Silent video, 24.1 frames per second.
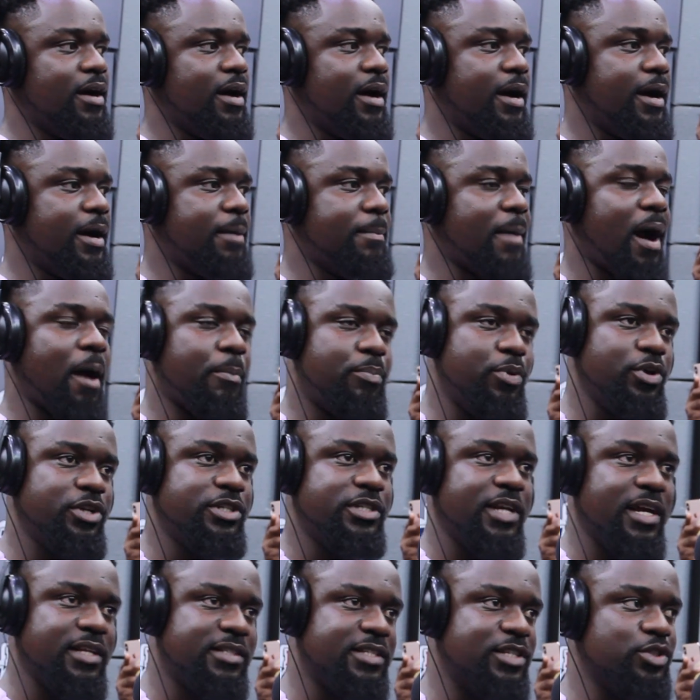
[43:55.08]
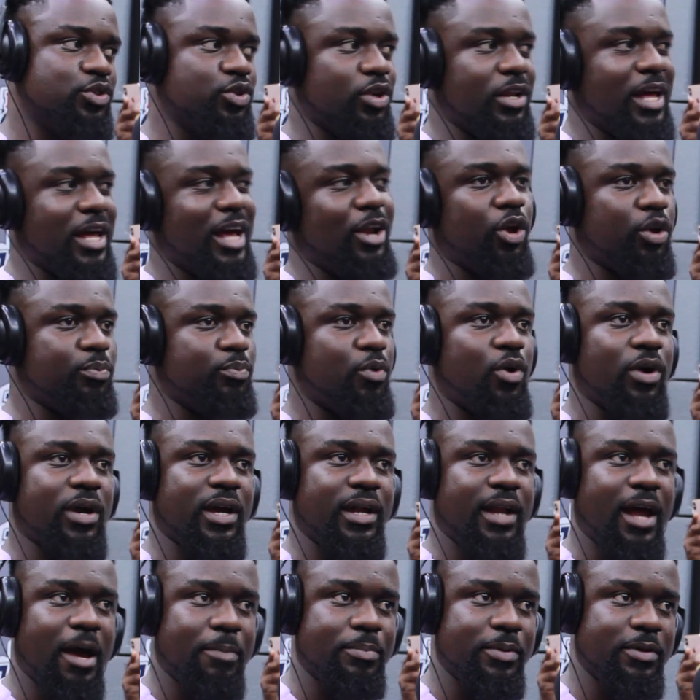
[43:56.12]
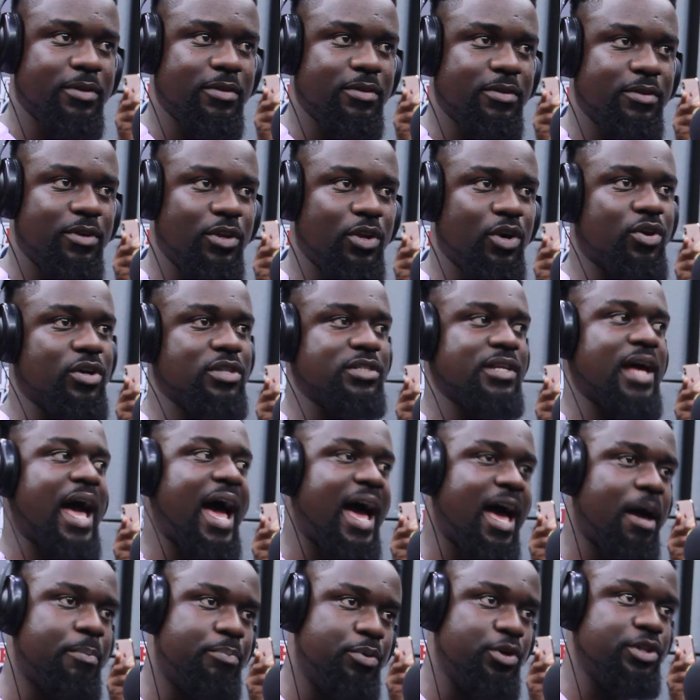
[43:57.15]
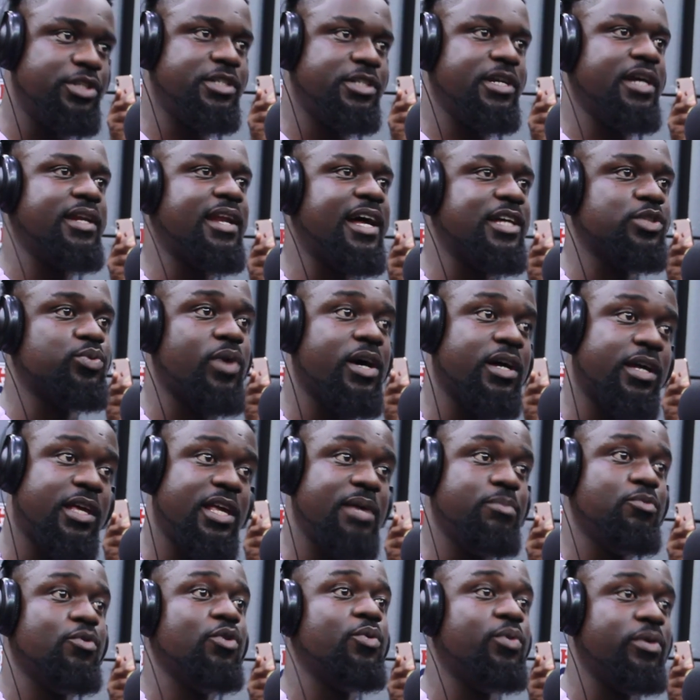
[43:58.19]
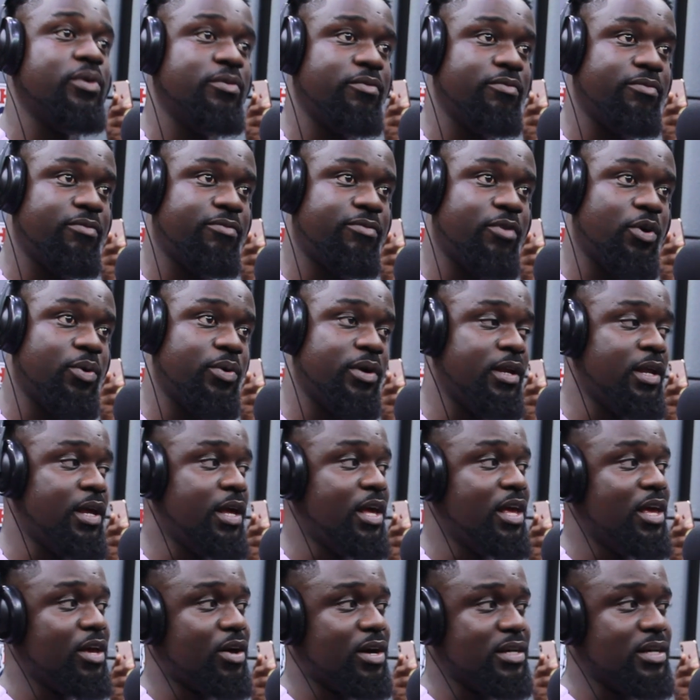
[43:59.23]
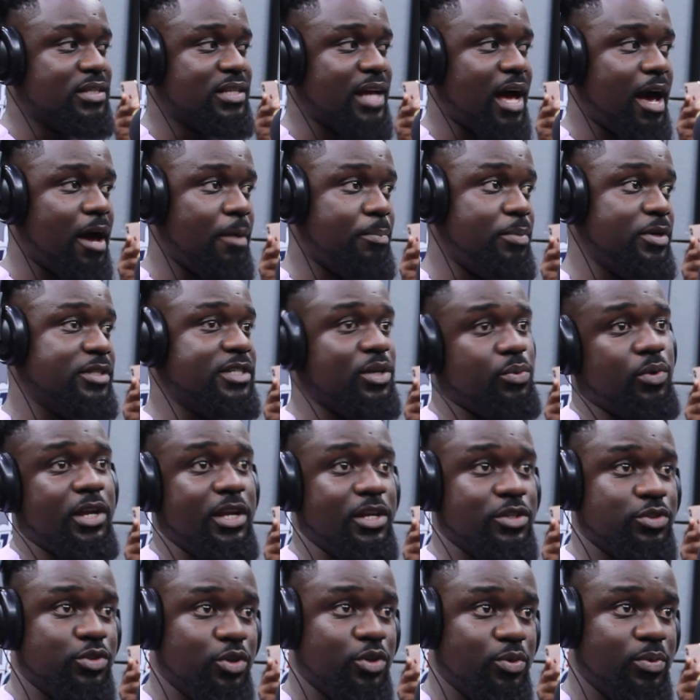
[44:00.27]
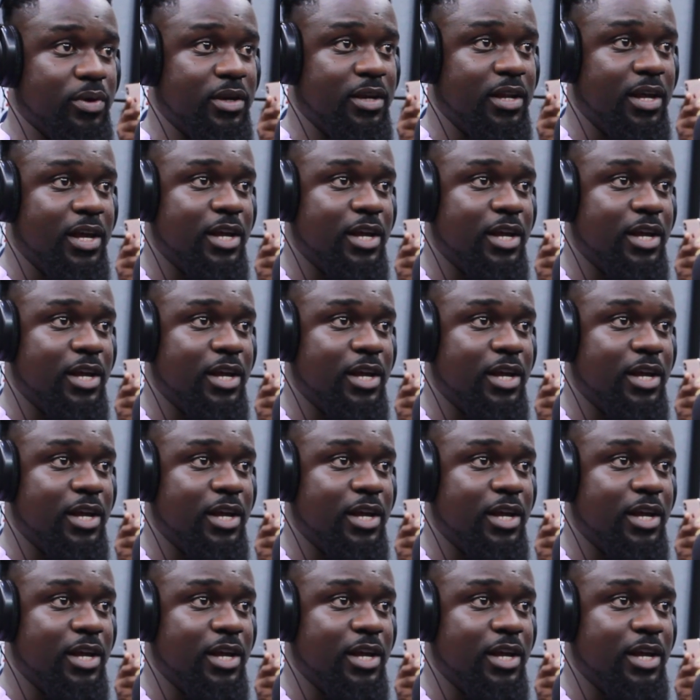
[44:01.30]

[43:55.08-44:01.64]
appreciating, so a lot more can happen. You know, because I appreciate. That's why I keep going forward. Because I appreciate what he's doing.